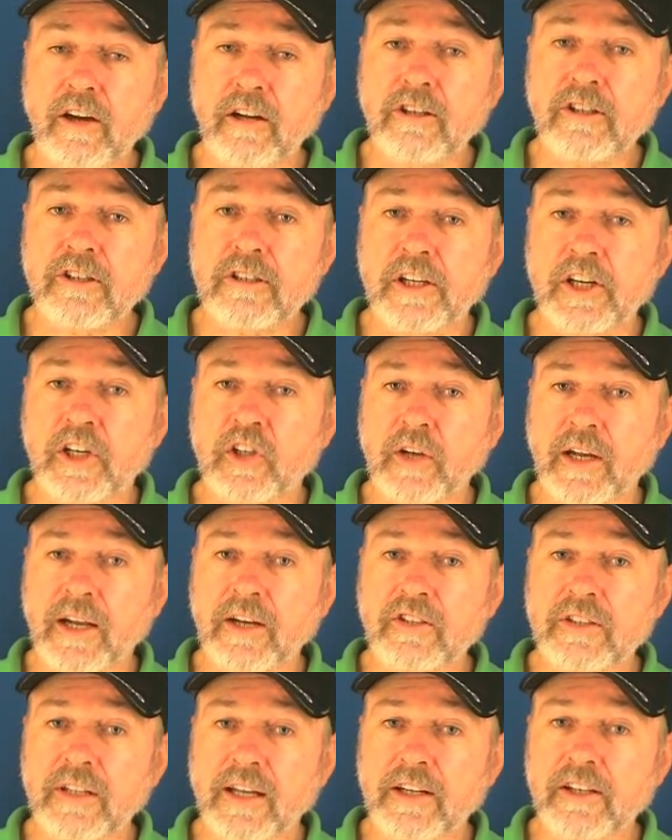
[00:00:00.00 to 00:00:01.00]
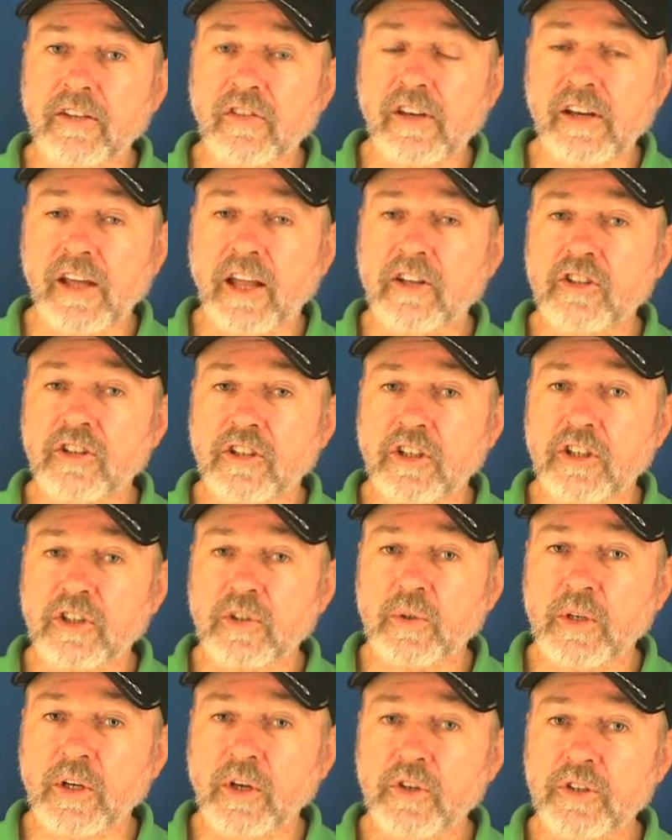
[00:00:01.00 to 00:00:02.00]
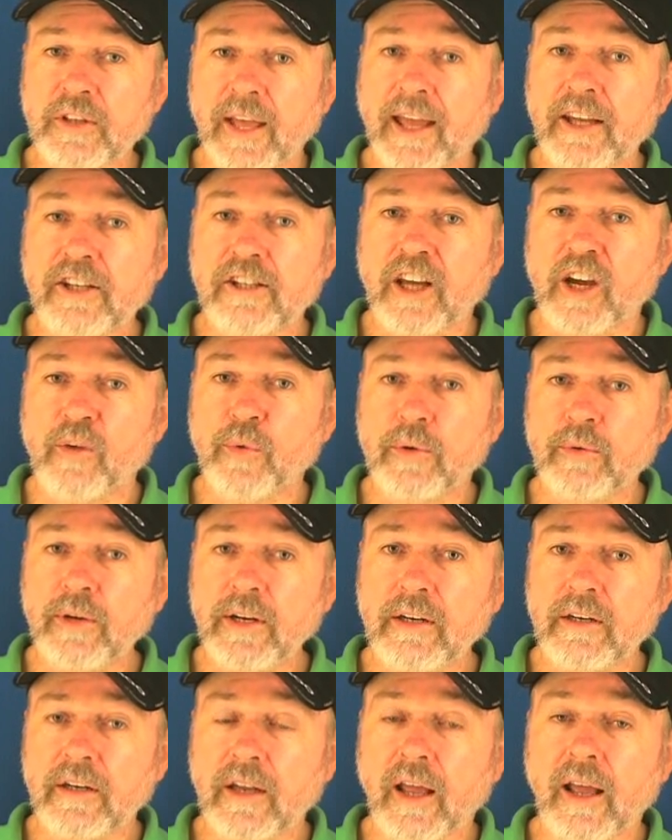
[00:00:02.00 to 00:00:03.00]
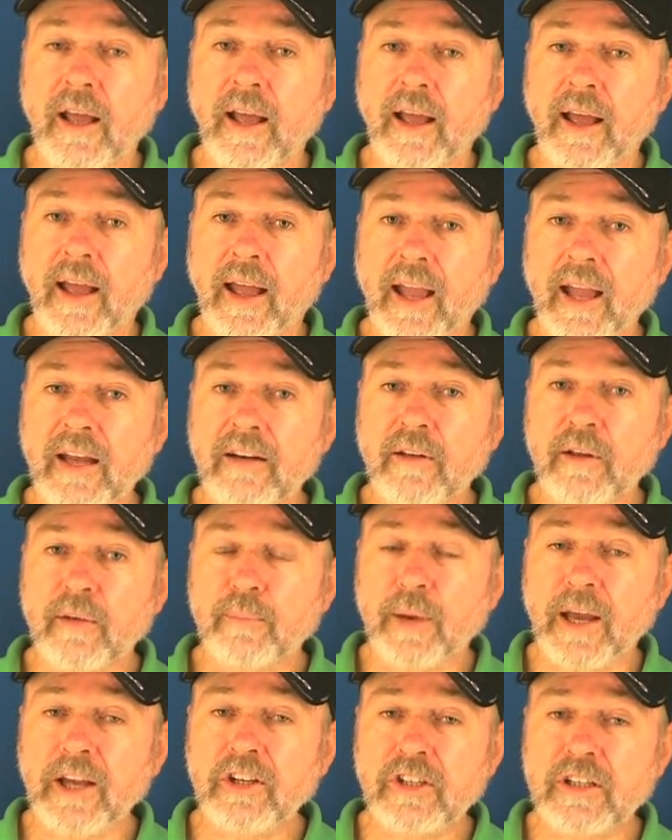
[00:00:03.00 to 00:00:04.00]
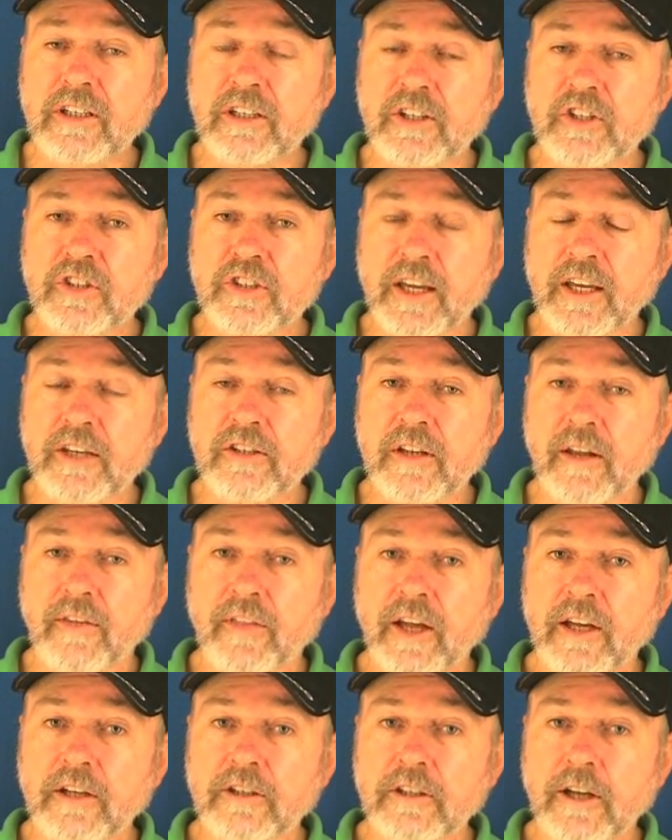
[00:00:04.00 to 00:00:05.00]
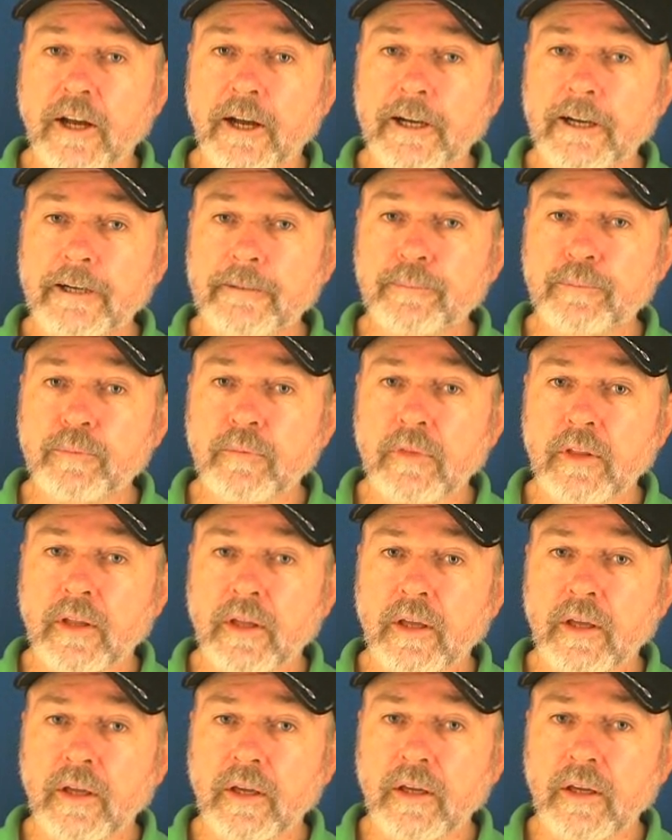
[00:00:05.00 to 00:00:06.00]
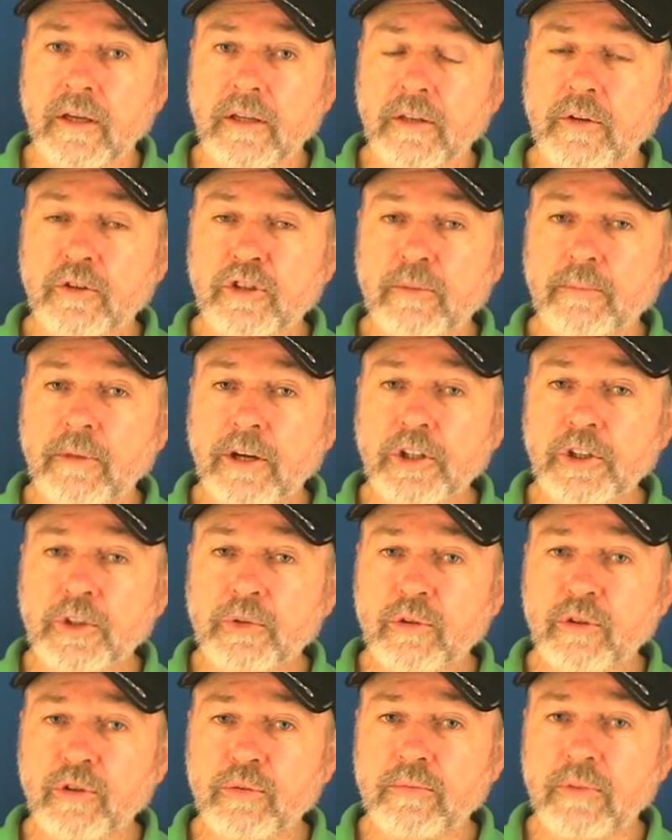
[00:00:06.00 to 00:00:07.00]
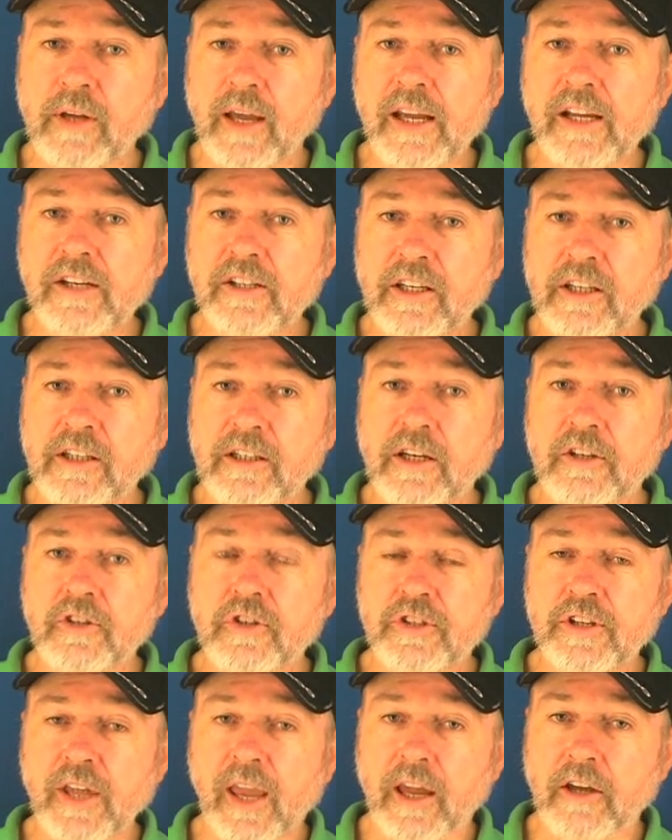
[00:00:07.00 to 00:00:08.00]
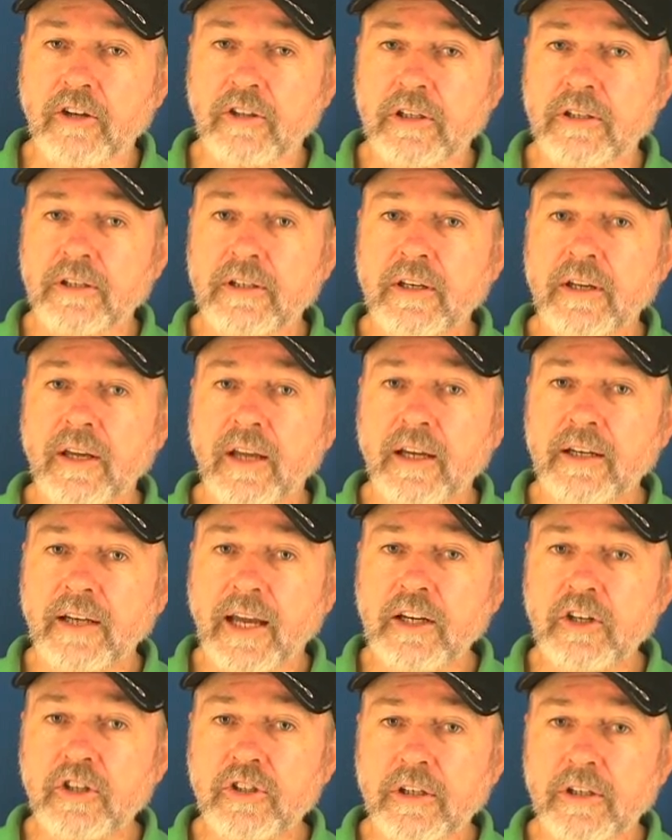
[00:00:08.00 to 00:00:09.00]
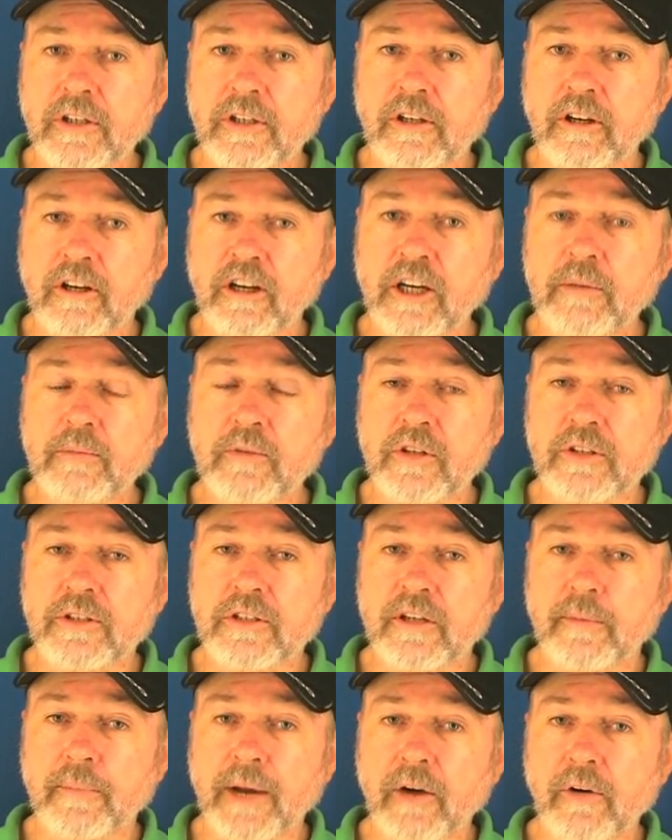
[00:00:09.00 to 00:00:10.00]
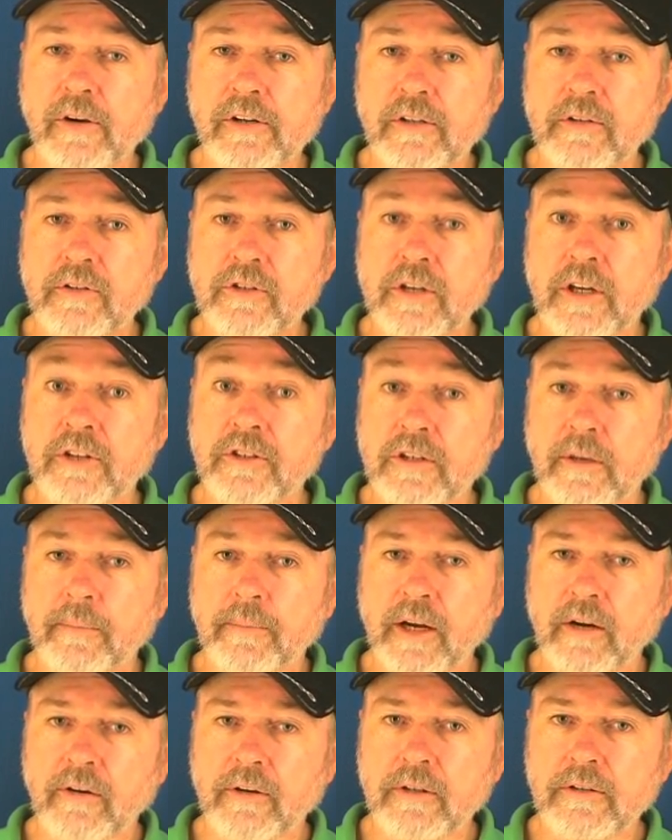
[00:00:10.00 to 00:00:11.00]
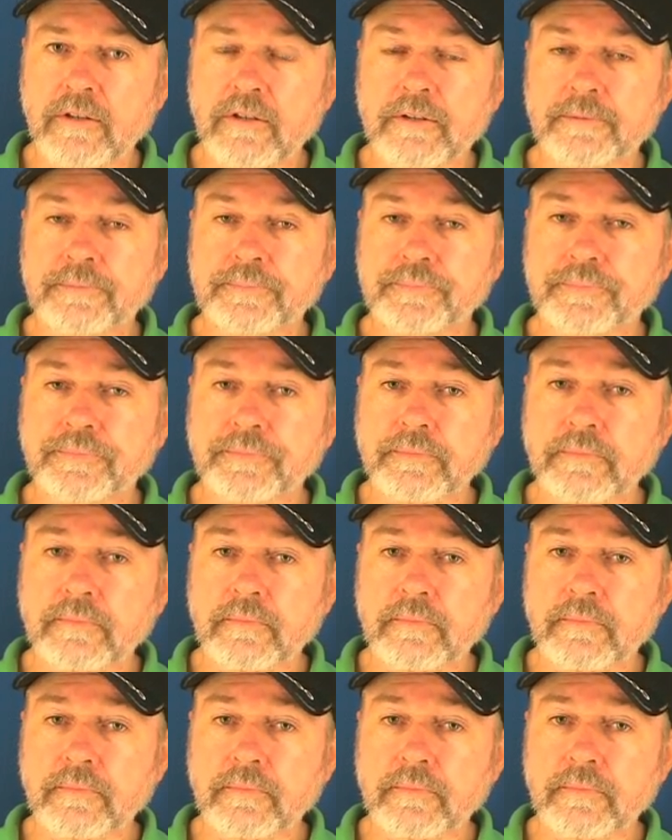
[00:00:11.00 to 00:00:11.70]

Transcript: he honestly translated the Dead Sea Scrolls as they were written. And it basically says that um, there was a mushroom eating sect in ancient times, Samaritans, Sumerians.